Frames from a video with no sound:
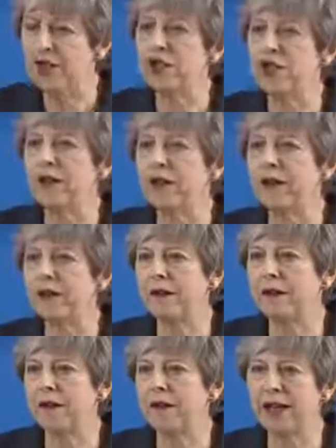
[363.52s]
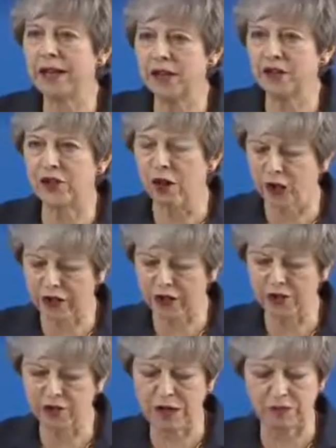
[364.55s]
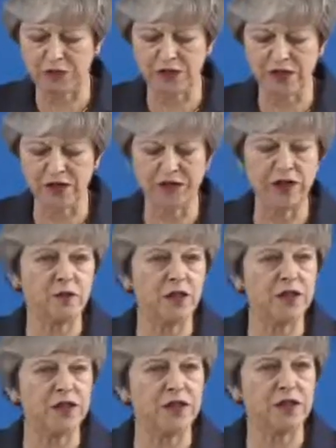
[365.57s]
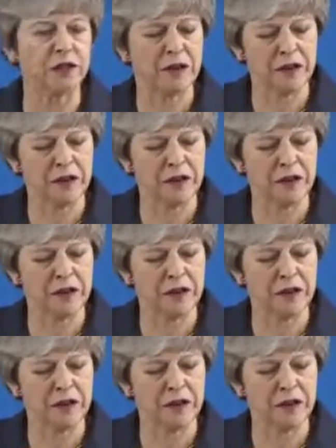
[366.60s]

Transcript: This year, I had the honour to represent the United